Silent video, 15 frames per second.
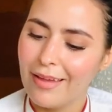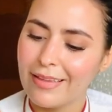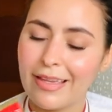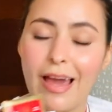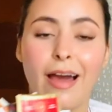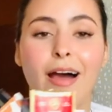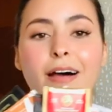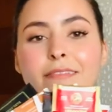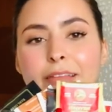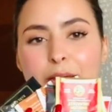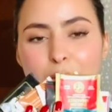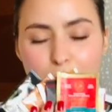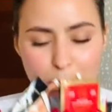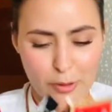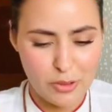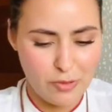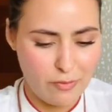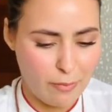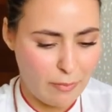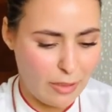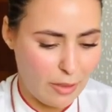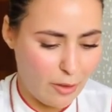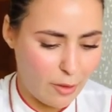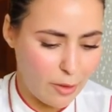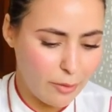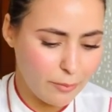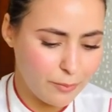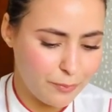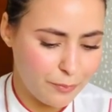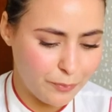Yeah, I have like a bunch of them in
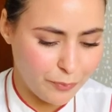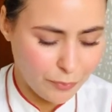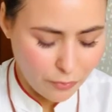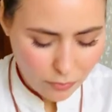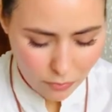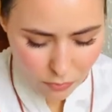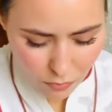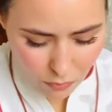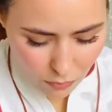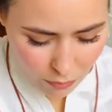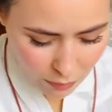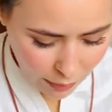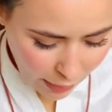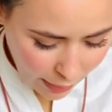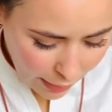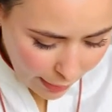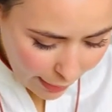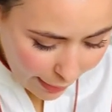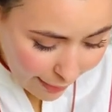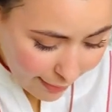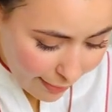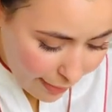here. And